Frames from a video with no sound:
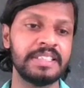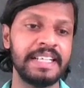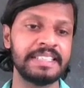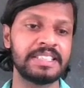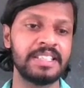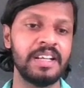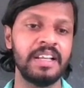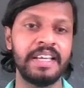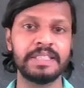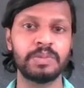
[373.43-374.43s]
and still
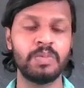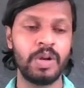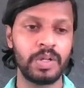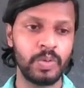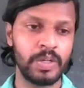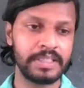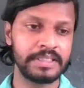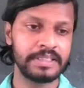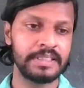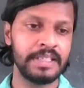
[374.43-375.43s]
a smaller
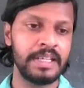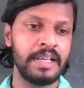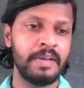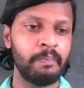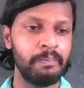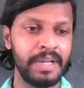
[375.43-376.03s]
one.